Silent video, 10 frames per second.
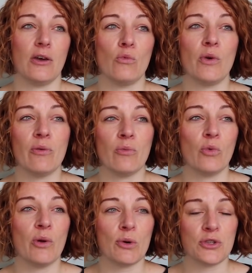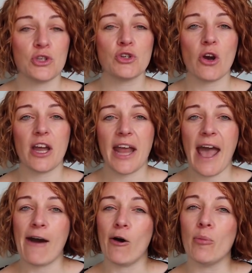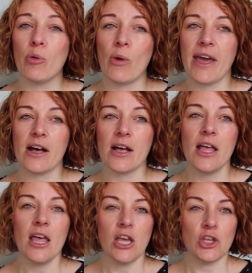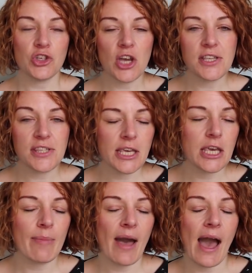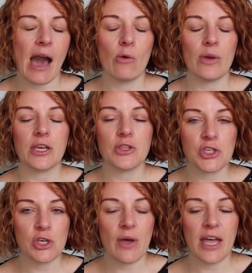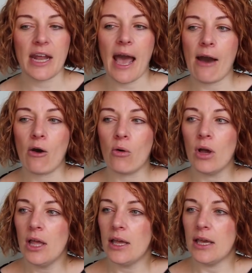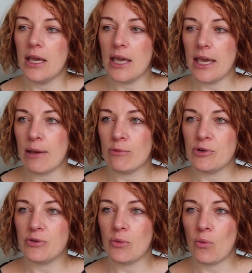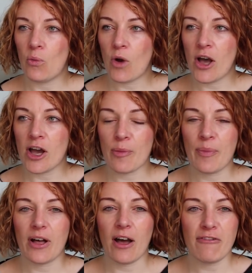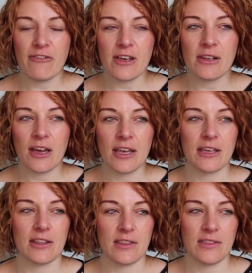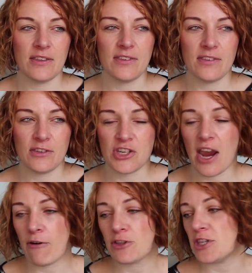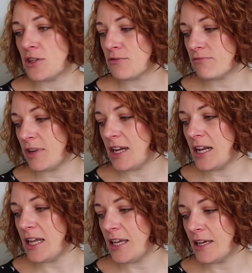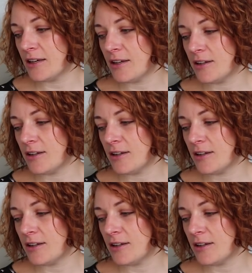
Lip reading: we want to try and help. We're just thinking about how we can do it and how it would work, but I feel like this is a charity that's really,